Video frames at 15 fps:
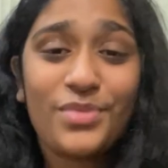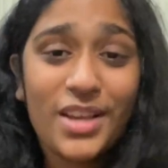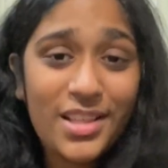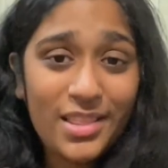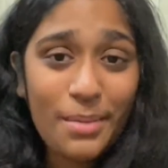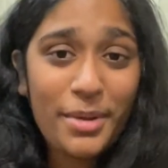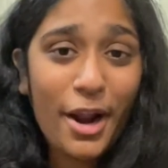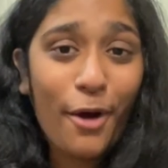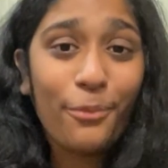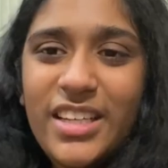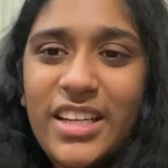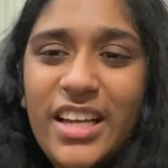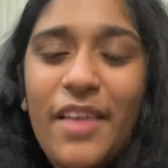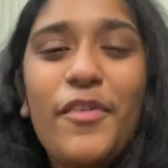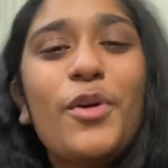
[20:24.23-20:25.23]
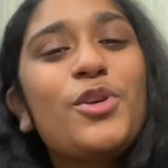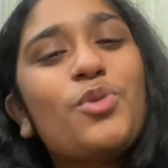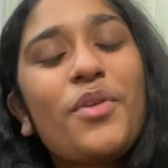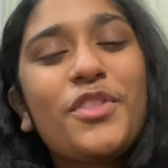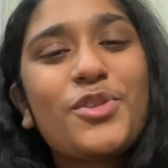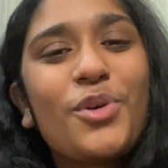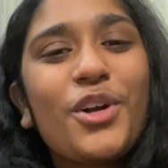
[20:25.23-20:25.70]
let me know. If you
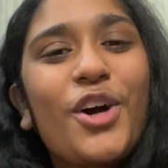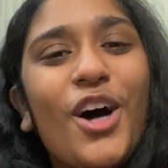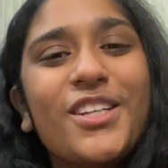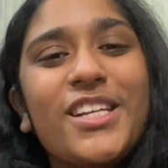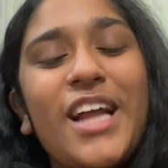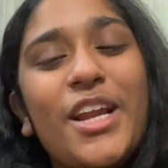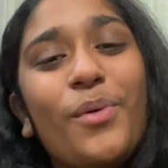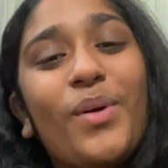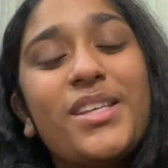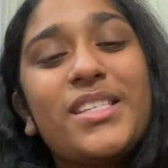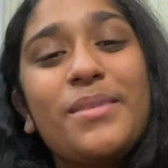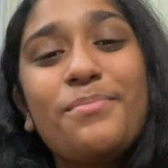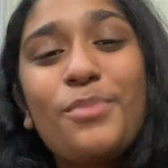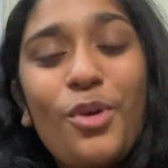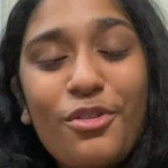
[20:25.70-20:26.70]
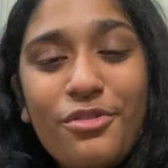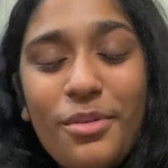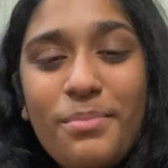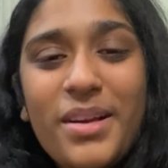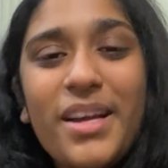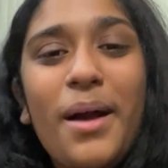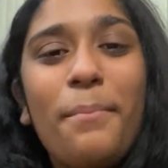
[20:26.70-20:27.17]
enjoyed this sort of content and you want to see more from
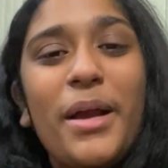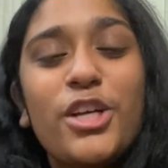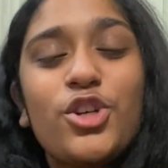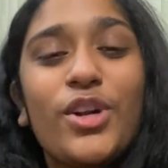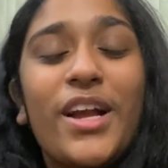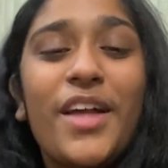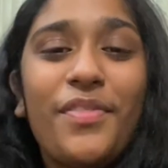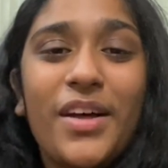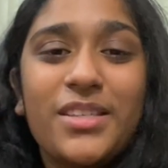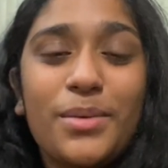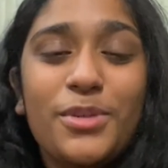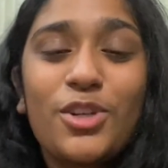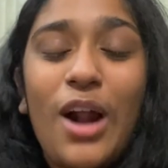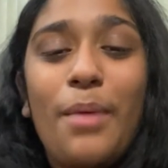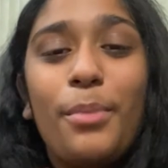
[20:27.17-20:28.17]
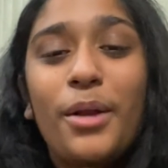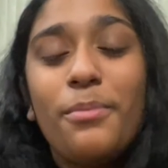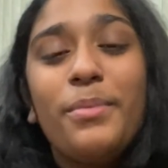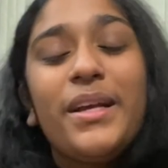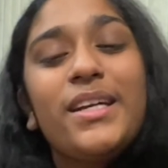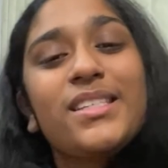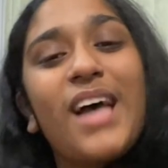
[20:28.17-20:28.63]
me, make sure to hit that subscribe button
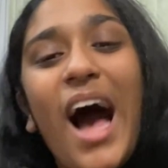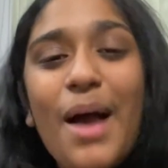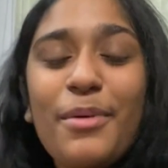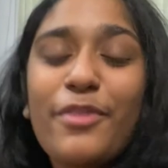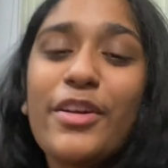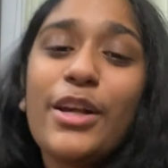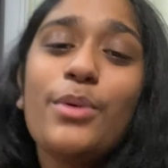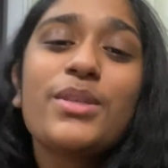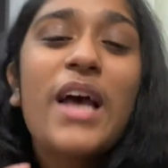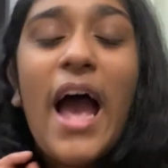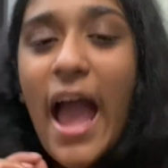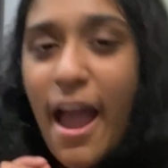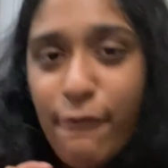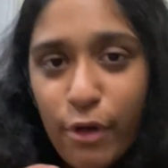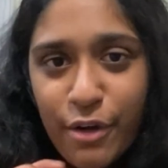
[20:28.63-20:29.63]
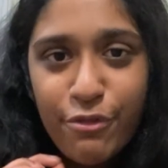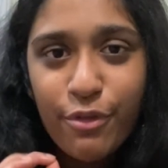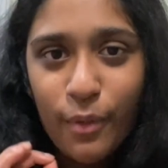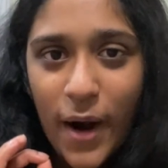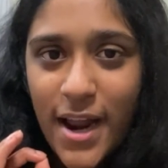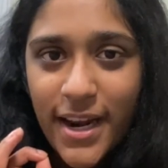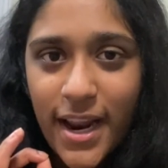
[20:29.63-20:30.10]
because I make videos every
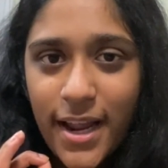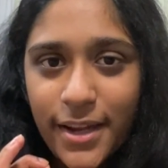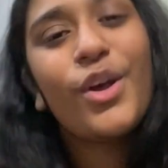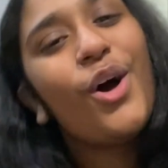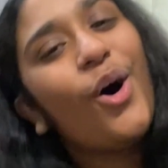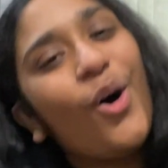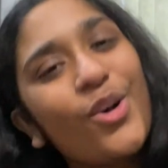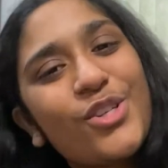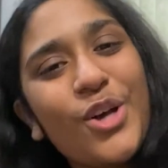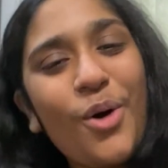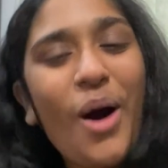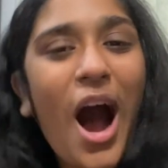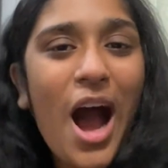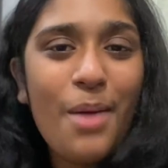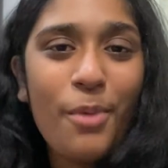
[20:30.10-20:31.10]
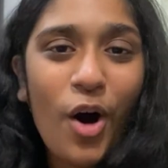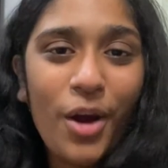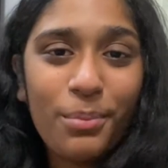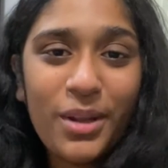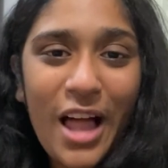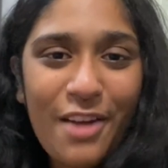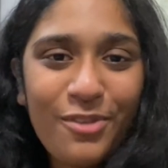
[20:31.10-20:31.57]
Friday. Also, I'm on
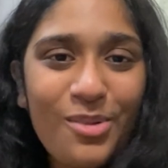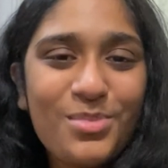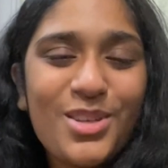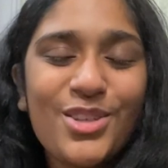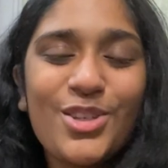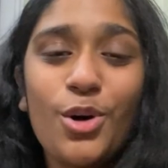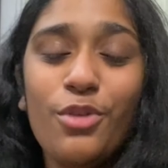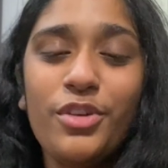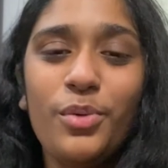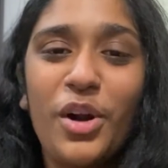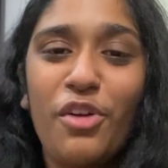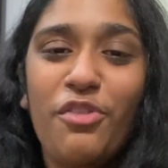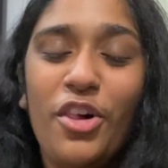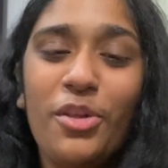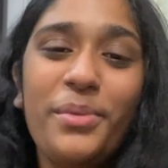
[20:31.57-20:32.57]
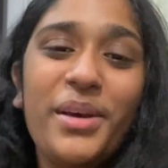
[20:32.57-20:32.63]
platforms, so if you want to follow me